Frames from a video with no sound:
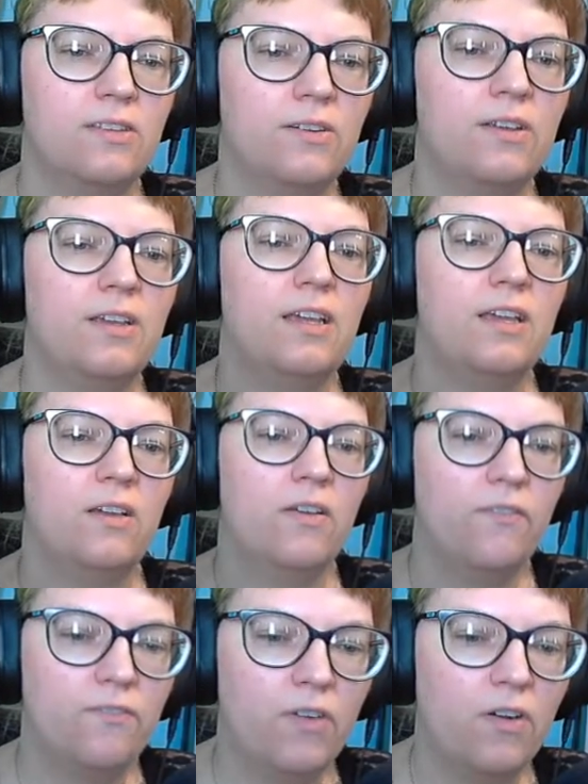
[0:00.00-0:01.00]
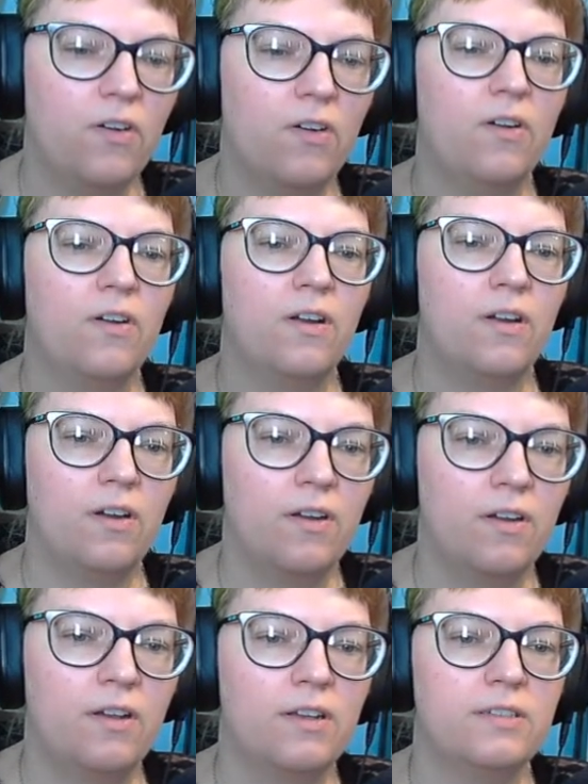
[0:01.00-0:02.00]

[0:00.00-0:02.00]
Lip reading: 3, 4,